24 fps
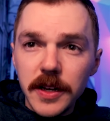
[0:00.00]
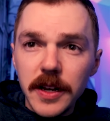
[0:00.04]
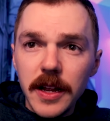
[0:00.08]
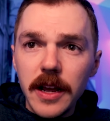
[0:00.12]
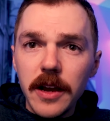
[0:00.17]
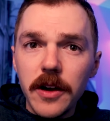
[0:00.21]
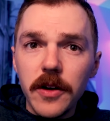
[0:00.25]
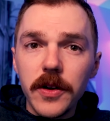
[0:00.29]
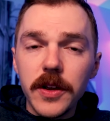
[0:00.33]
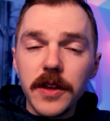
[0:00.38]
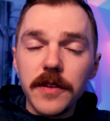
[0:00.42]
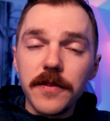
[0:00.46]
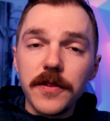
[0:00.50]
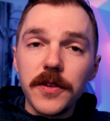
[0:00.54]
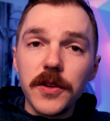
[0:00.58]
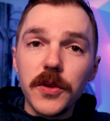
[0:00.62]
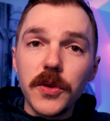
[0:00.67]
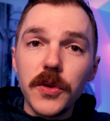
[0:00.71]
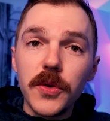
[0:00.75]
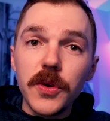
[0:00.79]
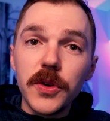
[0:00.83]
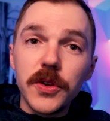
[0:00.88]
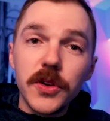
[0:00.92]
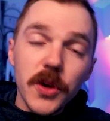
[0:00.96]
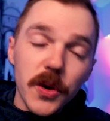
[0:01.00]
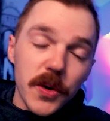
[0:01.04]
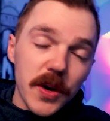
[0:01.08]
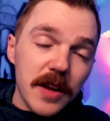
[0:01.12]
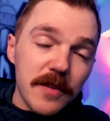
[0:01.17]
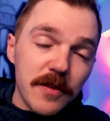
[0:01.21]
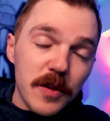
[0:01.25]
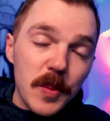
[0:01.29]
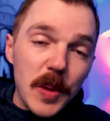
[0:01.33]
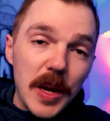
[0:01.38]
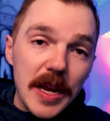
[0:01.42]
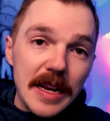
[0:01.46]
Now if you don't
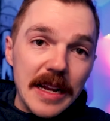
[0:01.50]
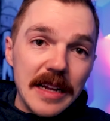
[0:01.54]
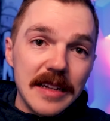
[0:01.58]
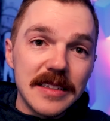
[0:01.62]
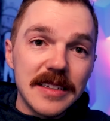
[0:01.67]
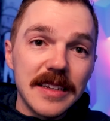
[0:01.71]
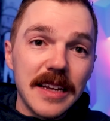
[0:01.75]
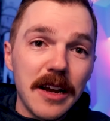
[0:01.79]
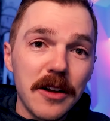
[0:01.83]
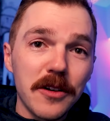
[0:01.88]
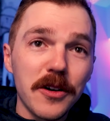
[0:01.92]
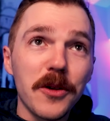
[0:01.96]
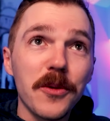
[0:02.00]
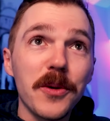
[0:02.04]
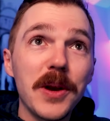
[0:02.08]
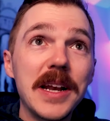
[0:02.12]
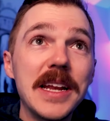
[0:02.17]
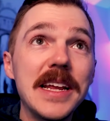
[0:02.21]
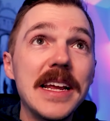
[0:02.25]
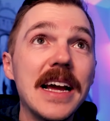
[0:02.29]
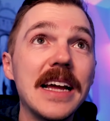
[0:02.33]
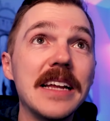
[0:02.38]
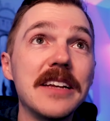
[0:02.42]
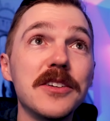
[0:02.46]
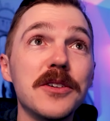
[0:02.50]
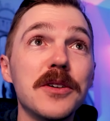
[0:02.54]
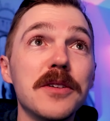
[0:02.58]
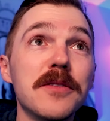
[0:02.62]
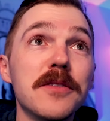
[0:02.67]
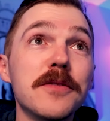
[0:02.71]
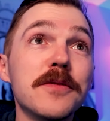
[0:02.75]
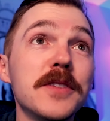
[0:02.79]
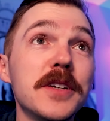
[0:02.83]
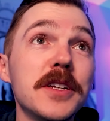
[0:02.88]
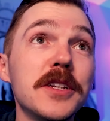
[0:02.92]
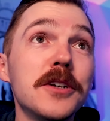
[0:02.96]
have a Binance account already, I do have
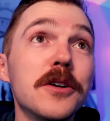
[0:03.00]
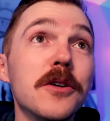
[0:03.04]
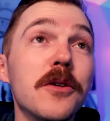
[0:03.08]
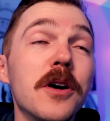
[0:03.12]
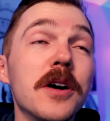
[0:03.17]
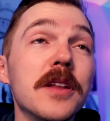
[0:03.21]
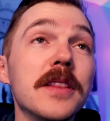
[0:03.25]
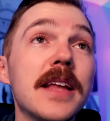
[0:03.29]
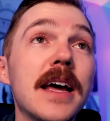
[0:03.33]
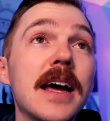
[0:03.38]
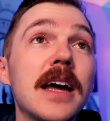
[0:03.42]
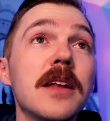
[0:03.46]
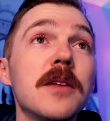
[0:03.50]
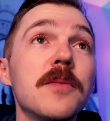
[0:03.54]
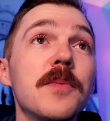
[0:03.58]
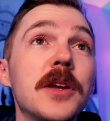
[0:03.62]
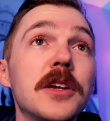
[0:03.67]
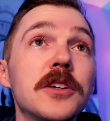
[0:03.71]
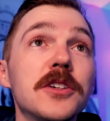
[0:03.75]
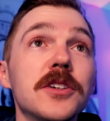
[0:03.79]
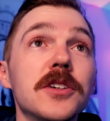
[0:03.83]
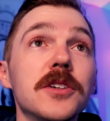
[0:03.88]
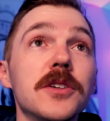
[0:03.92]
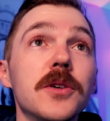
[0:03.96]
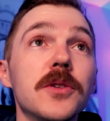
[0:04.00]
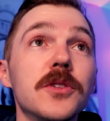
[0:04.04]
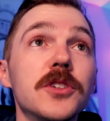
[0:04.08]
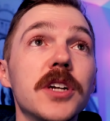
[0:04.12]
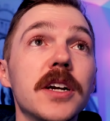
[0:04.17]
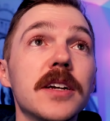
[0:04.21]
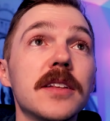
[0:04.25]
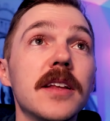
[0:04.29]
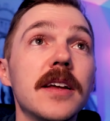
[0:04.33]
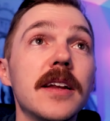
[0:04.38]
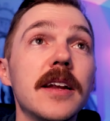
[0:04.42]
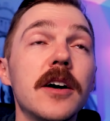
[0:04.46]
a video on that. Make sure to go
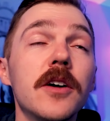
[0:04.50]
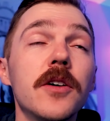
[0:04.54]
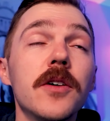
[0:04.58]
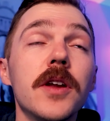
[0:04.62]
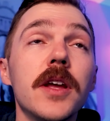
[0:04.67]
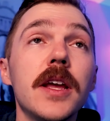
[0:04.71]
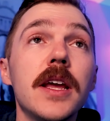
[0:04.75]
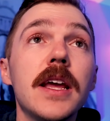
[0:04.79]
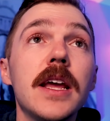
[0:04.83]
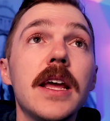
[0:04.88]
check that out.